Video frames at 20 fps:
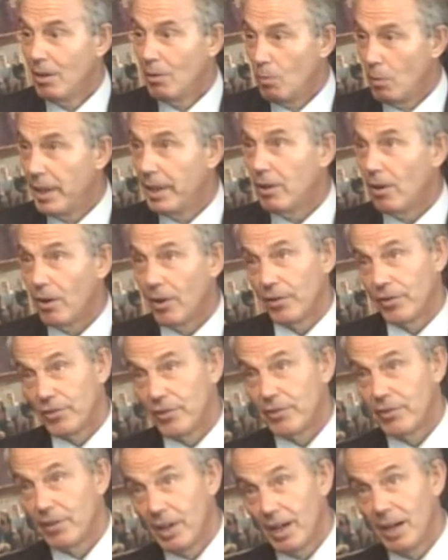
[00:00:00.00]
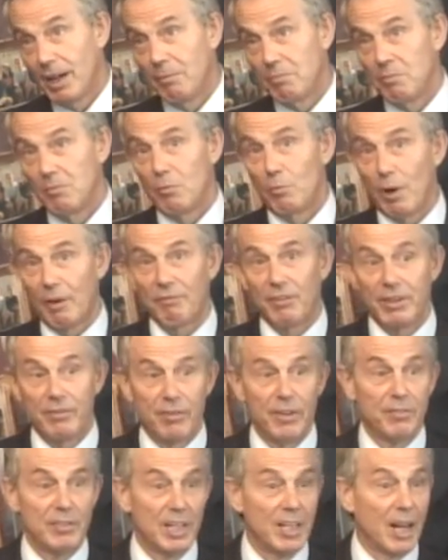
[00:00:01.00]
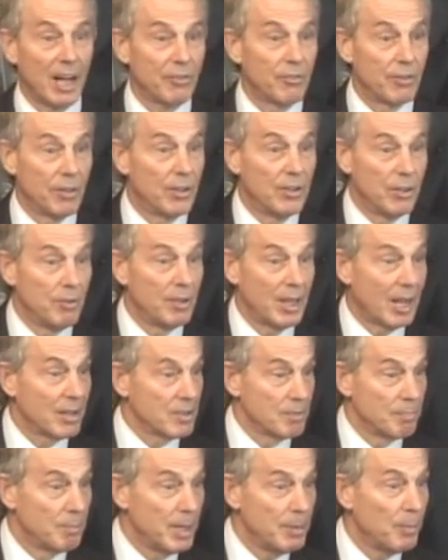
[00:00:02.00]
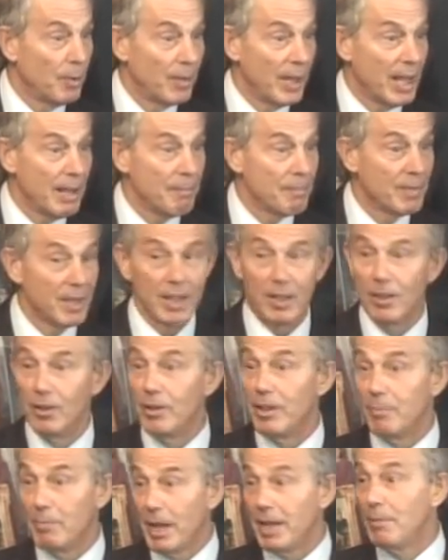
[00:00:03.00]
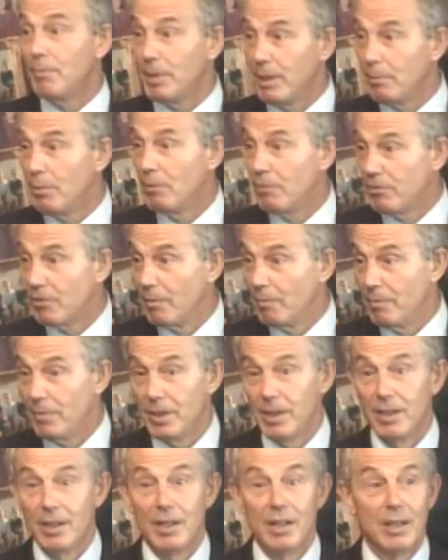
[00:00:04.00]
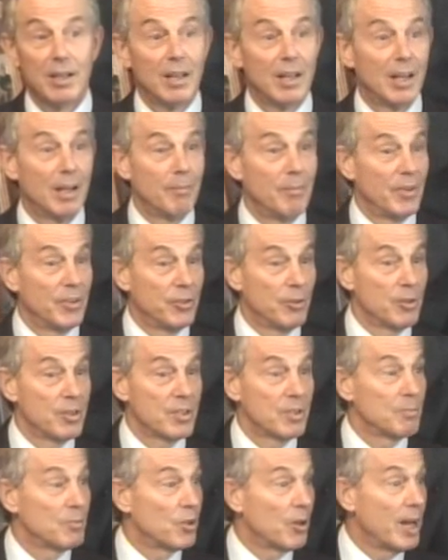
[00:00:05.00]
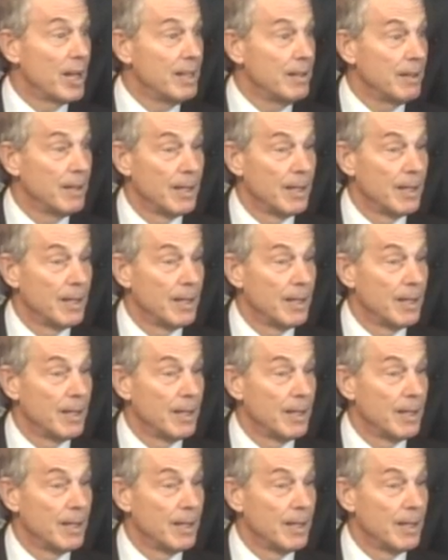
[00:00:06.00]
We got roughly 1,500 to 2,000 people there, including many people from the tourism trade.